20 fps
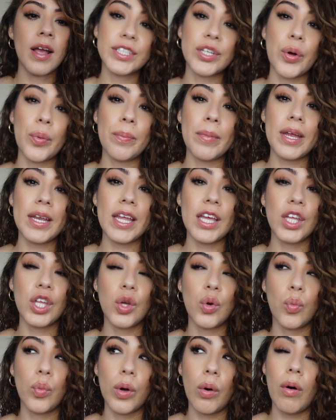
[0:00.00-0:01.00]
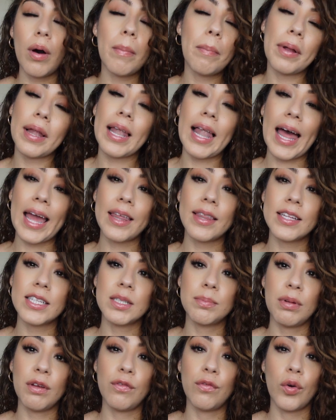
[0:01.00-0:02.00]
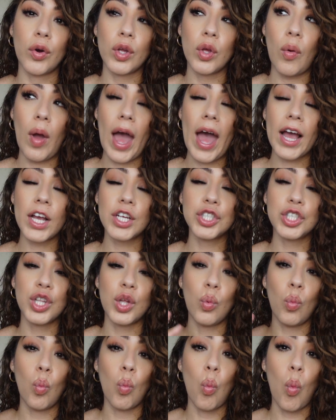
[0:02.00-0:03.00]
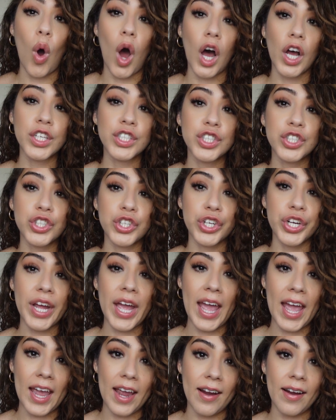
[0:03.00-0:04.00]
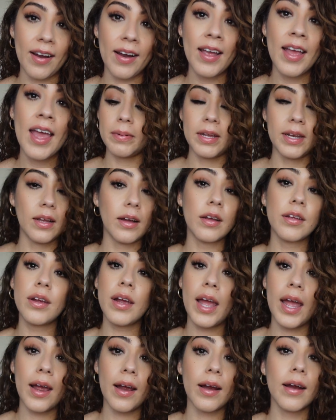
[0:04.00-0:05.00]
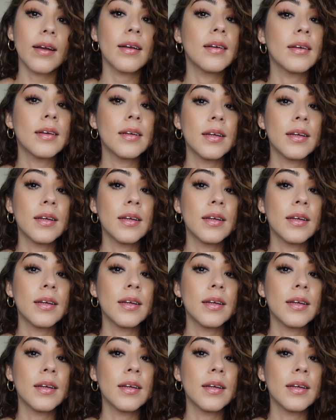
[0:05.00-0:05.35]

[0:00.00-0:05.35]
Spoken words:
So meaning you will apply this before you actually wash your hair. Depending on your hair,